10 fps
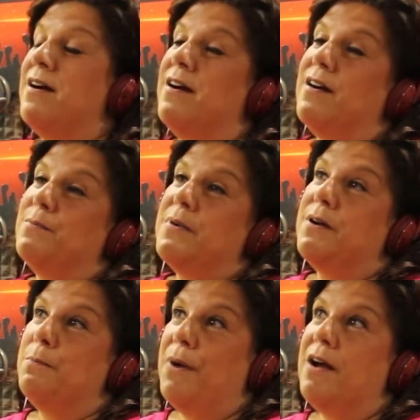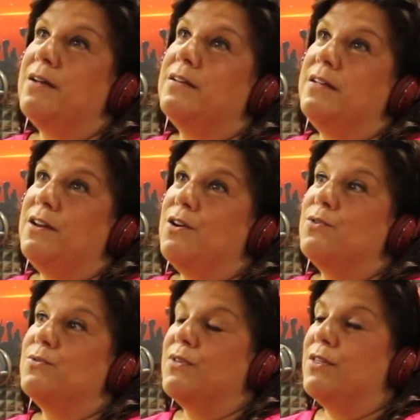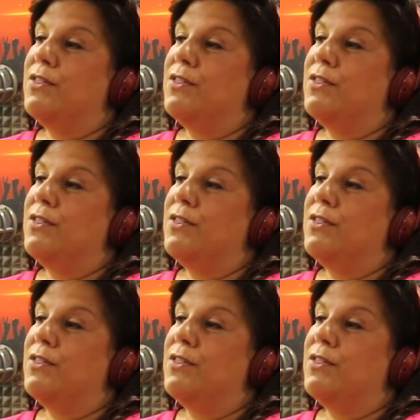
Um, but, you know,